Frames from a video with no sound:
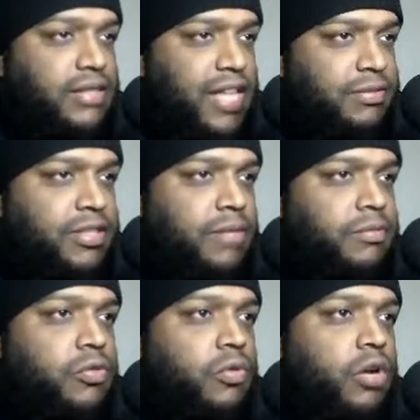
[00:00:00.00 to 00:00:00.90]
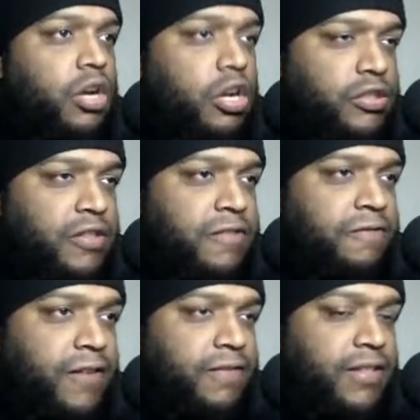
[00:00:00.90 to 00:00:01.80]
name sums to
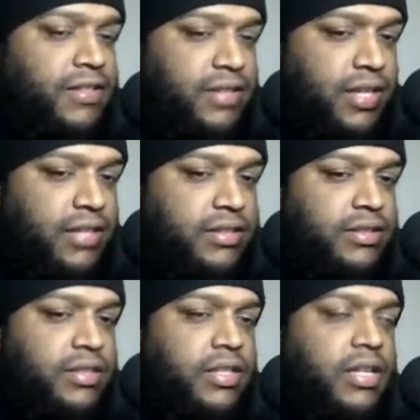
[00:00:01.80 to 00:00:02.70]
156